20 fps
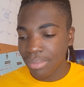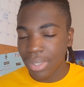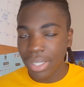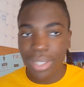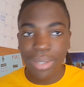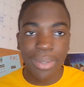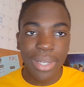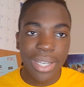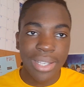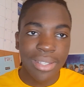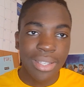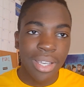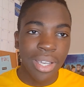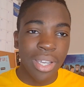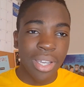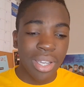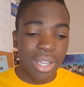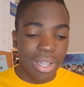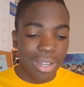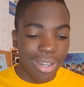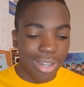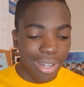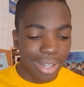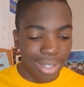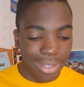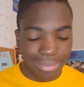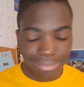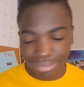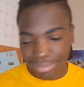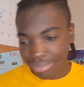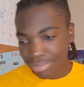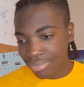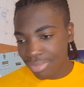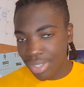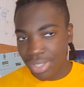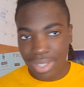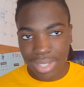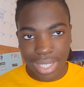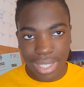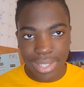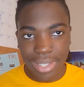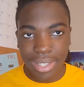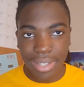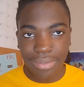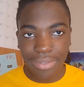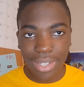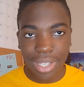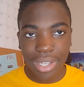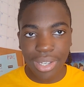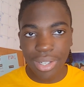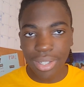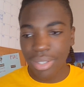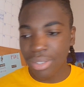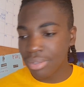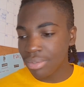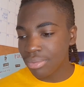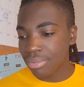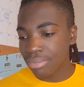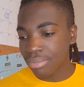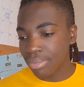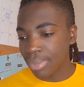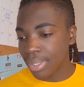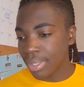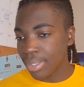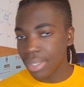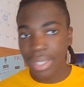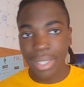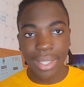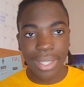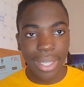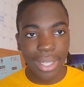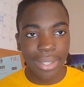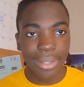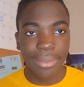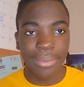Anyways, let's just get into the video, and yeah.